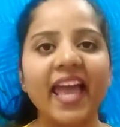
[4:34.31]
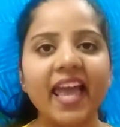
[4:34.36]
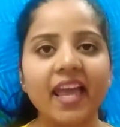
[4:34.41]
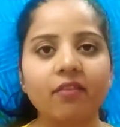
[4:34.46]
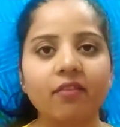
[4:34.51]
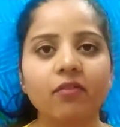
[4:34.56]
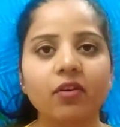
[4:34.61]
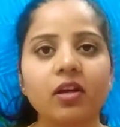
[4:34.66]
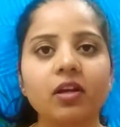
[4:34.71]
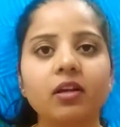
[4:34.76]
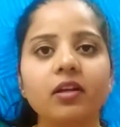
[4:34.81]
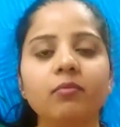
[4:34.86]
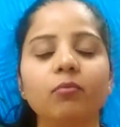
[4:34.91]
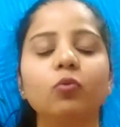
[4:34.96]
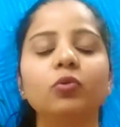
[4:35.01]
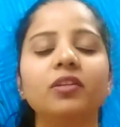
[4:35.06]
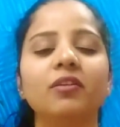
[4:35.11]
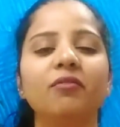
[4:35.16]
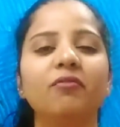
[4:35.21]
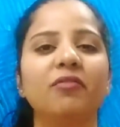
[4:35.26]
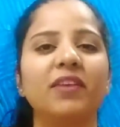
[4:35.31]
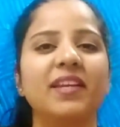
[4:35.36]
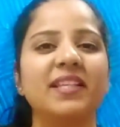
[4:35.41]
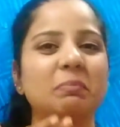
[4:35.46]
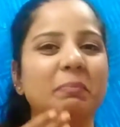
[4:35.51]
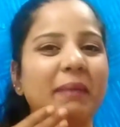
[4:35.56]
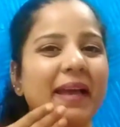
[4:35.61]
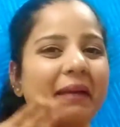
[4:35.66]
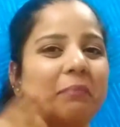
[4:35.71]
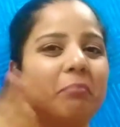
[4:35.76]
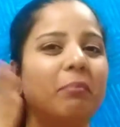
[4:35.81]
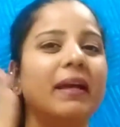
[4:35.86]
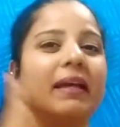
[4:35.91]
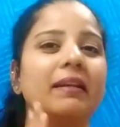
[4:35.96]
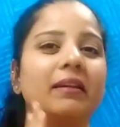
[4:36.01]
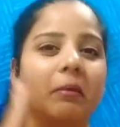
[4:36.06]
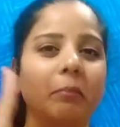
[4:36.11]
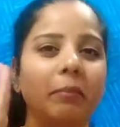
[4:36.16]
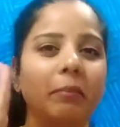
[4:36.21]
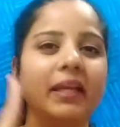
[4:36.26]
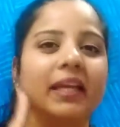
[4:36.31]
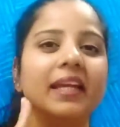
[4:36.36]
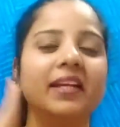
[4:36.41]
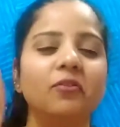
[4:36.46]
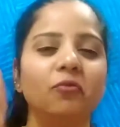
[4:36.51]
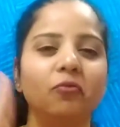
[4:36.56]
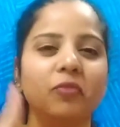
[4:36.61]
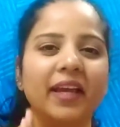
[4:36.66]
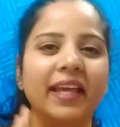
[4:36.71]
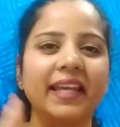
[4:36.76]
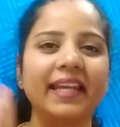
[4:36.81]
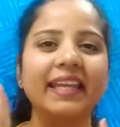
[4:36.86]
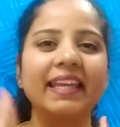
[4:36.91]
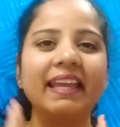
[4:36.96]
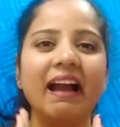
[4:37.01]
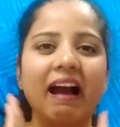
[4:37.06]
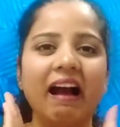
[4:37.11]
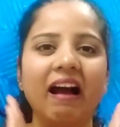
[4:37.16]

ever remove the face pack by rubbing it very